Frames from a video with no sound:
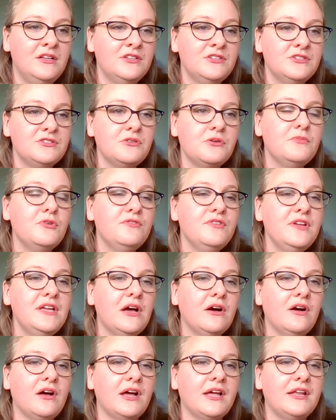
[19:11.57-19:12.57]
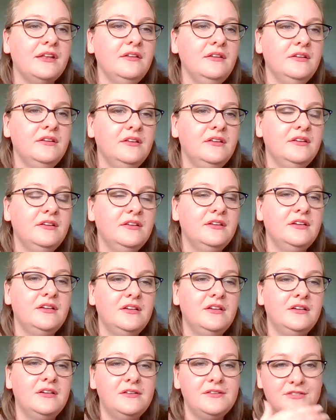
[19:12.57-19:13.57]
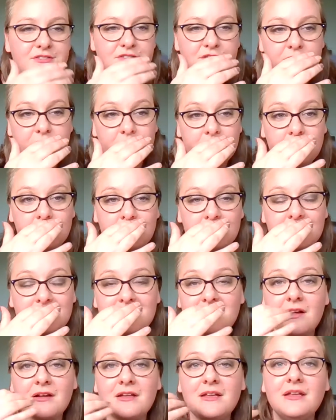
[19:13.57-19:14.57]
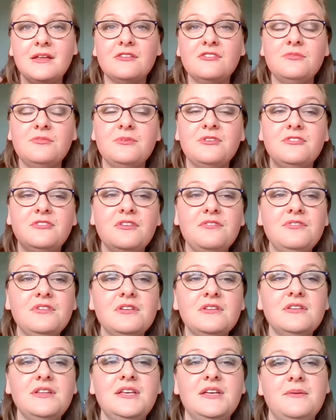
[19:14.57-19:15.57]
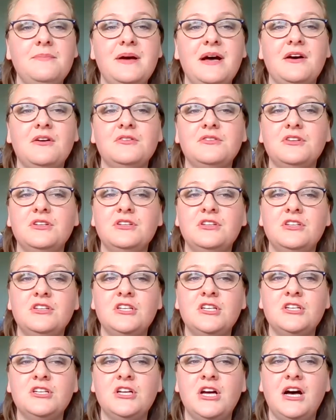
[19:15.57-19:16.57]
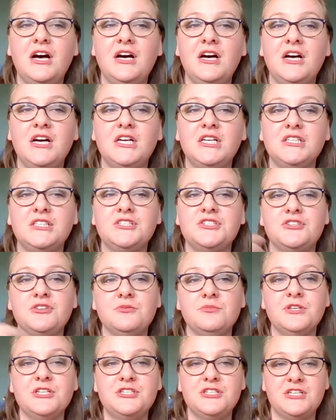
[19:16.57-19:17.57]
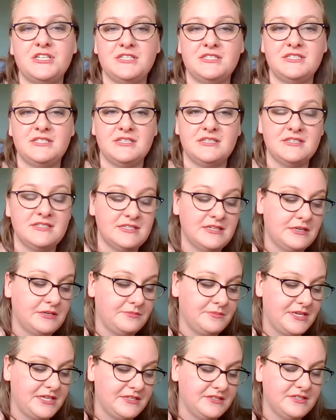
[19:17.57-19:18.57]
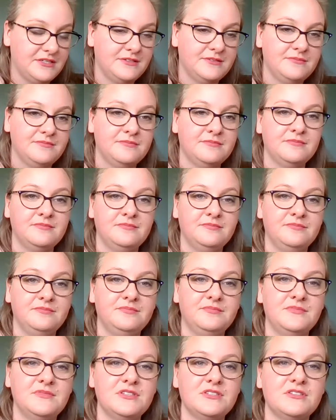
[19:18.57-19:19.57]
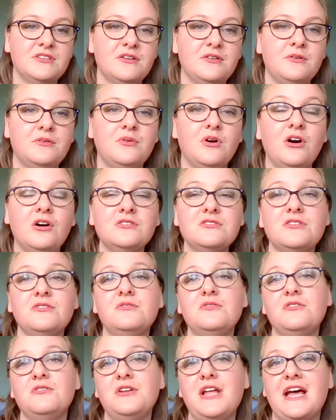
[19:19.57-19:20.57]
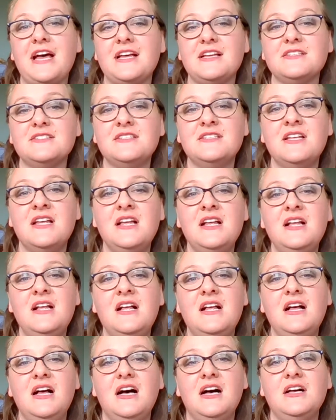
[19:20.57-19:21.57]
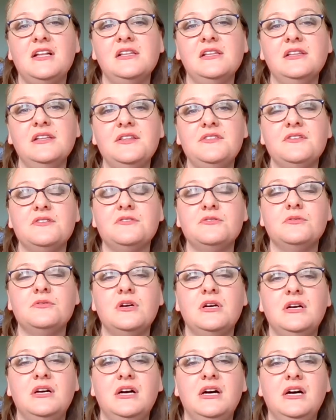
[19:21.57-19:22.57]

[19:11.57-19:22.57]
So moving on to talking specifically about terrigenous sediment, so also known as lithogenous